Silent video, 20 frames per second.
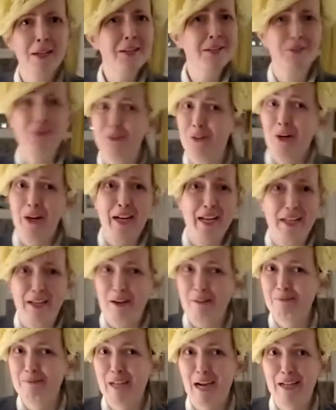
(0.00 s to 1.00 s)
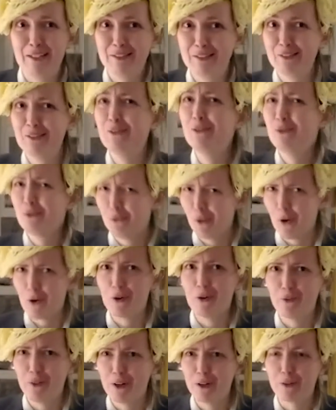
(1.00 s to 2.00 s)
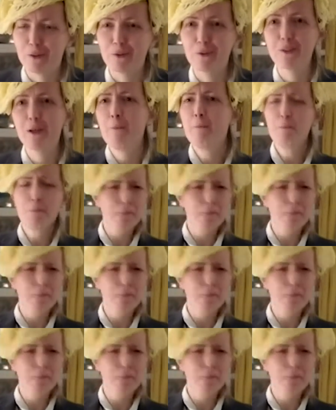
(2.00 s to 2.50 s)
Strictly Come Dancing is very, very good.